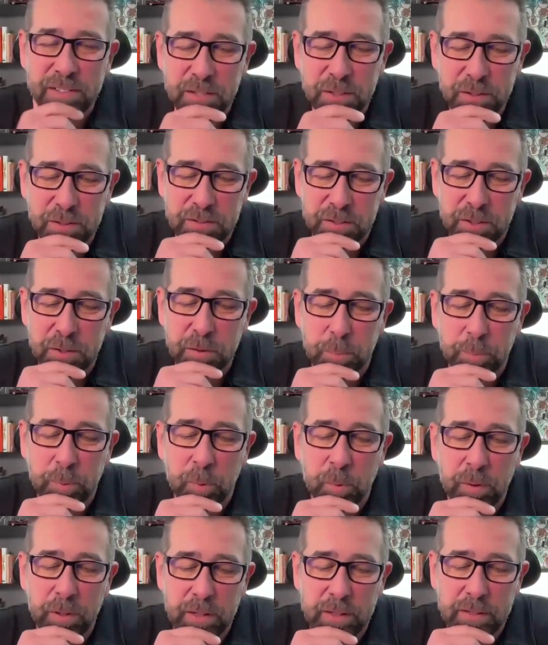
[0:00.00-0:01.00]
to your
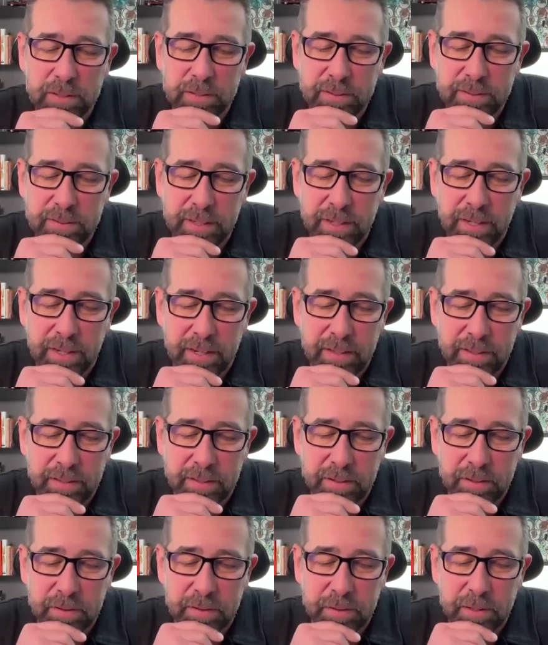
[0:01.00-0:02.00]
point, yeah,
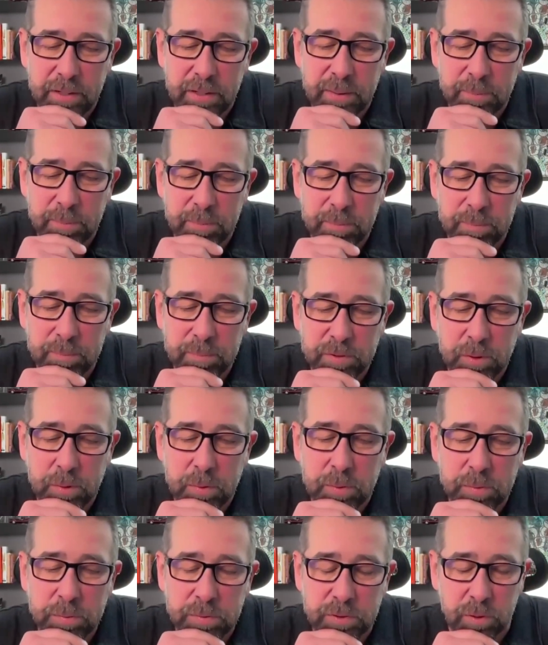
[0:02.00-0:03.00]
they're
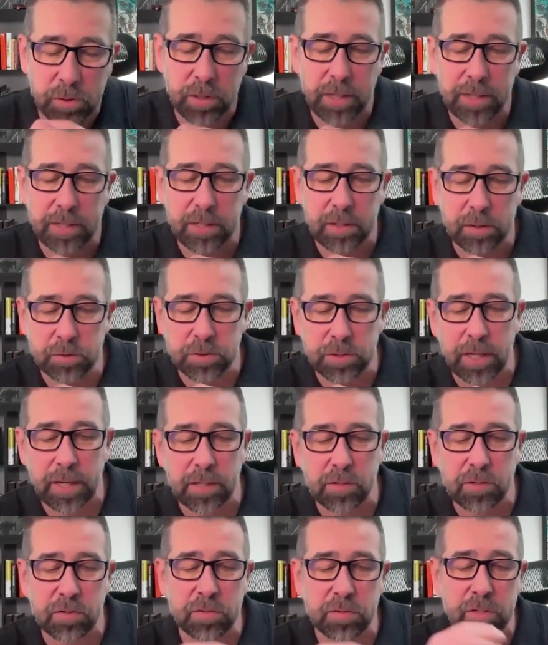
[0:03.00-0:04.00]
so Kaleido's the
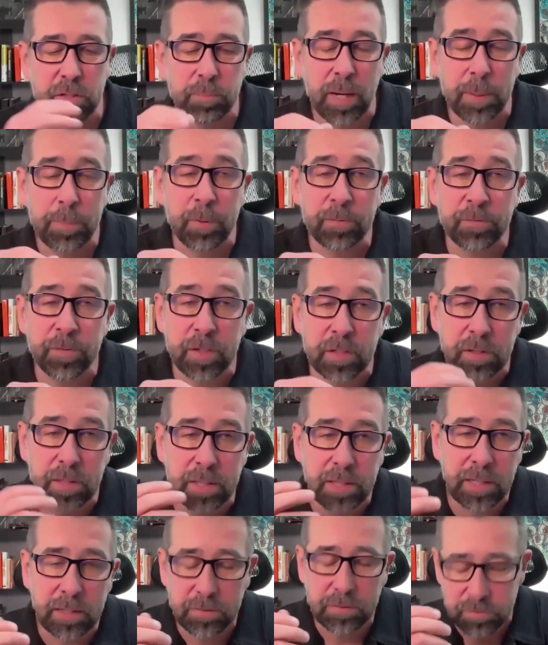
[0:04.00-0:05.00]
agency. My Perfect
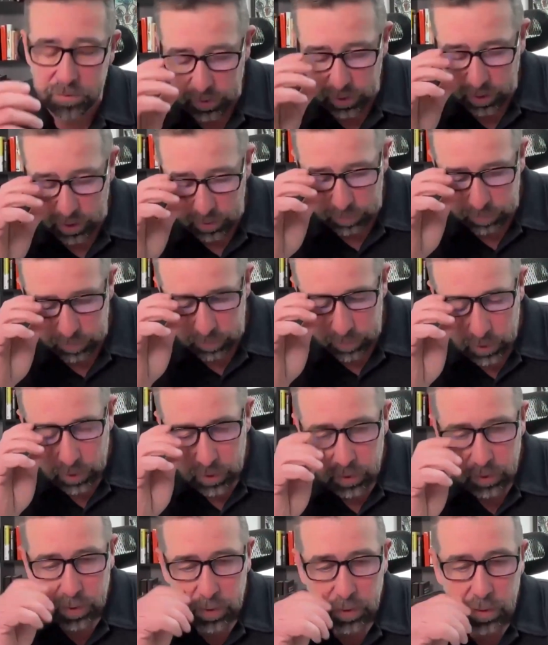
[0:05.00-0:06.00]
Leads,
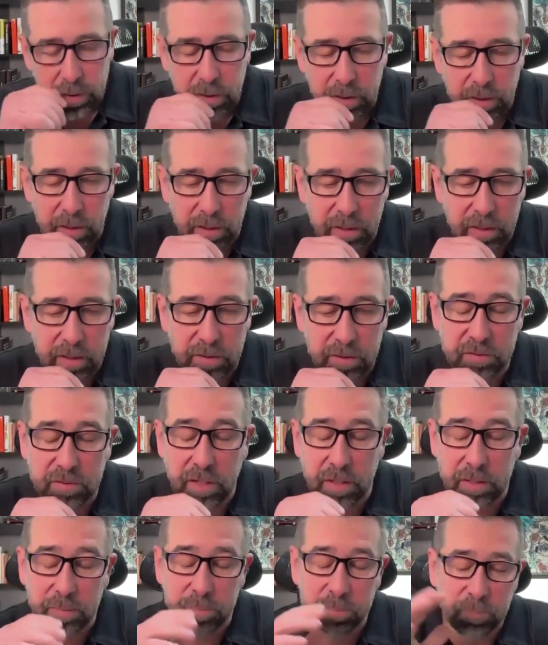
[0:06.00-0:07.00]
and this
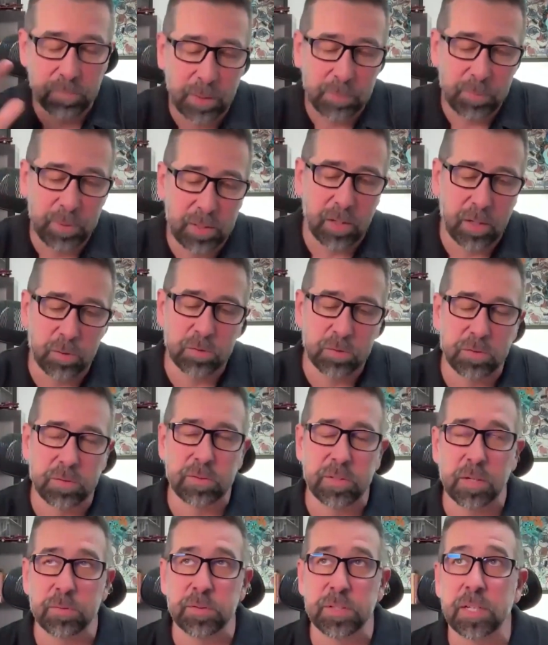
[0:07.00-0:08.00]
kind of maybe
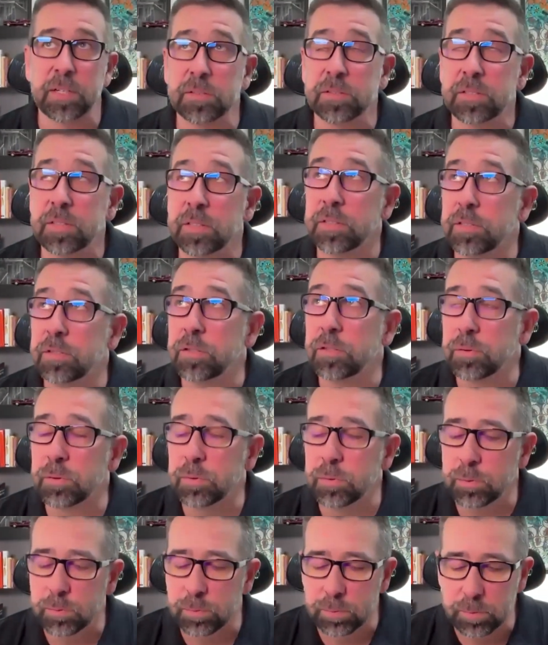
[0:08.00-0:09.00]
dovetails
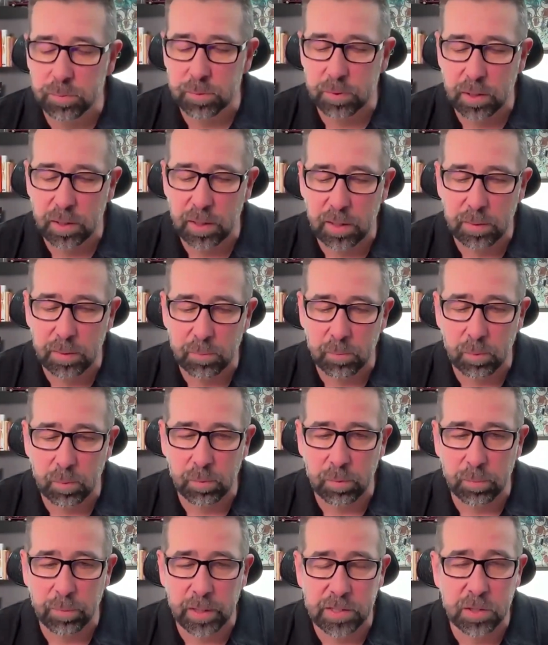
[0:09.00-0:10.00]
into what
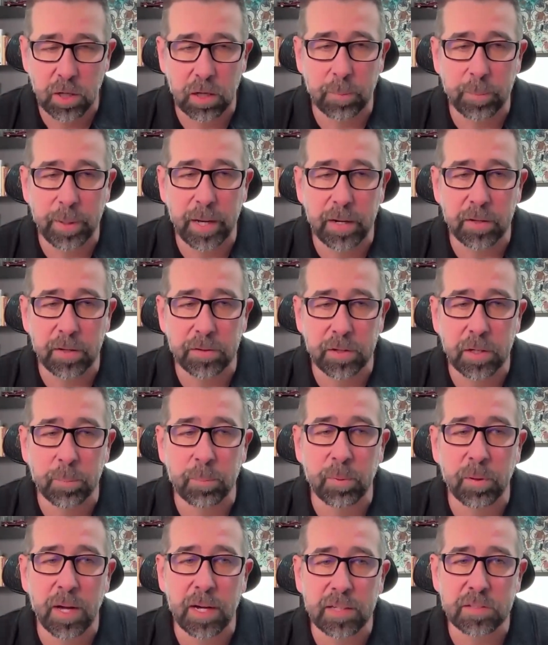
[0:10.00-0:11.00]
we might talk about on the
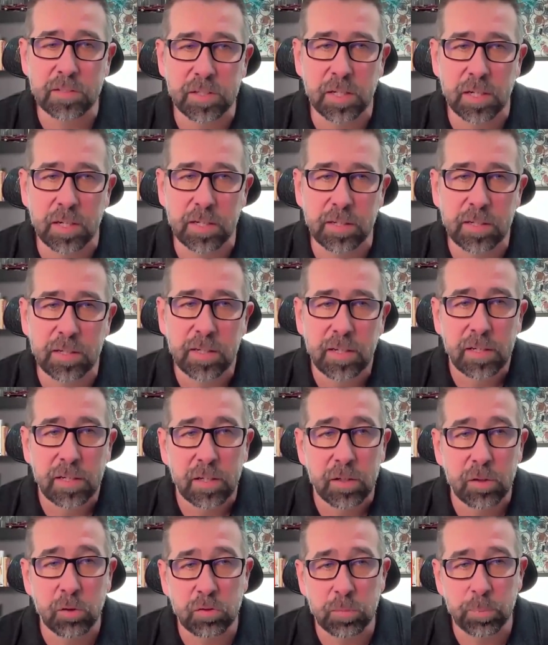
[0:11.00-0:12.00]
compliance side.
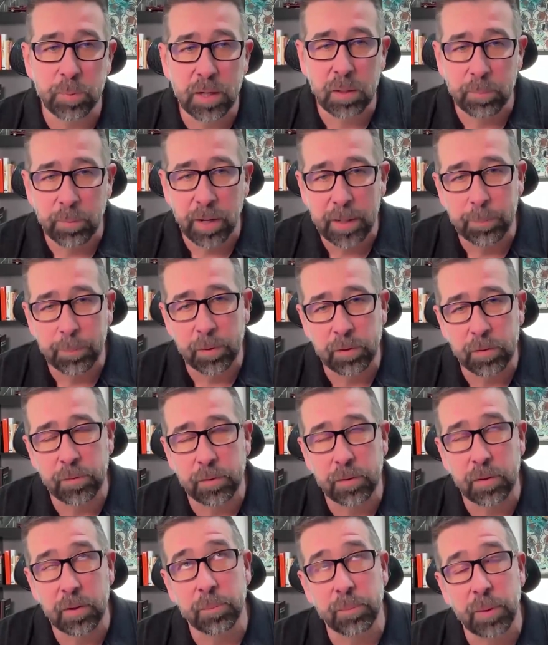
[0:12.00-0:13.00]
It used to be our My
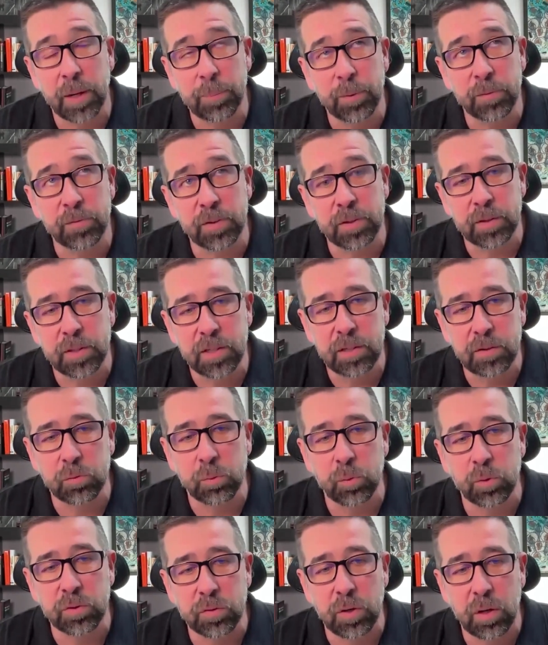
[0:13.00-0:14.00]
Perfect Leads
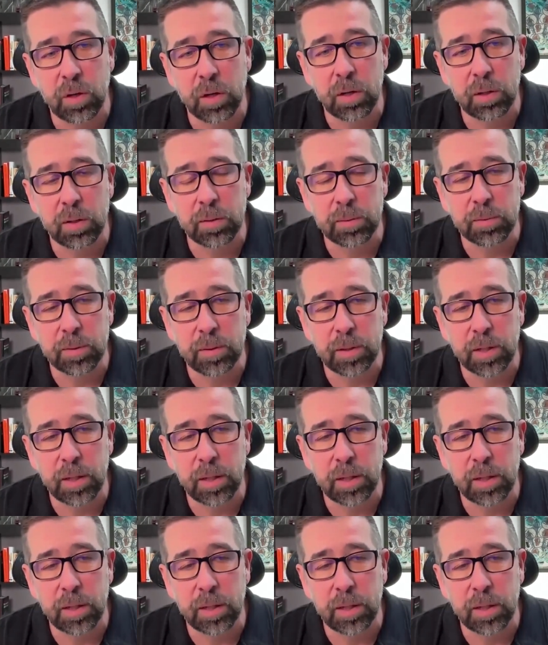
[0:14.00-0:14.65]
was our